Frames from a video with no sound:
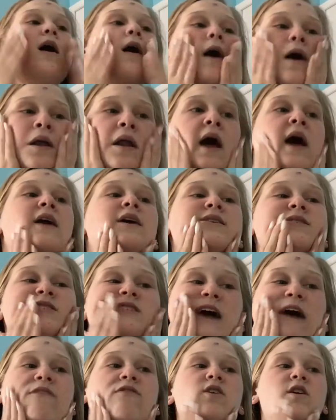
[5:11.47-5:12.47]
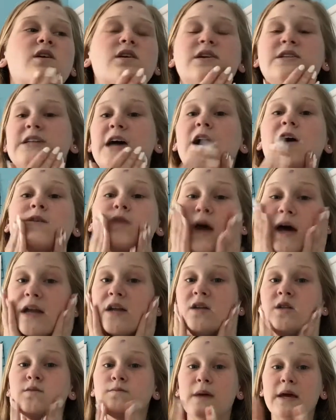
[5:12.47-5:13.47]
And I can definitely tell that
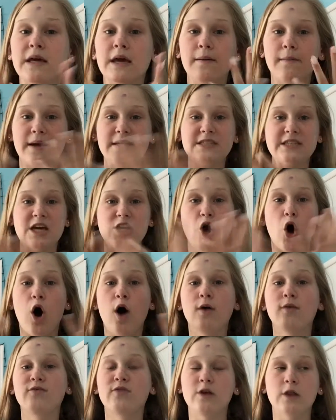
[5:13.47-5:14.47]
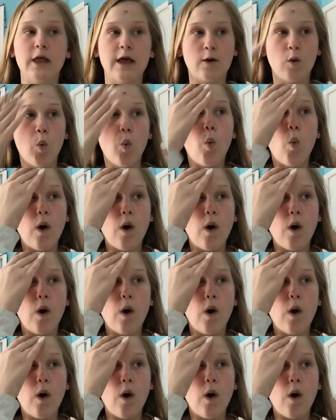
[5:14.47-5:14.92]
it is making my skin all feel like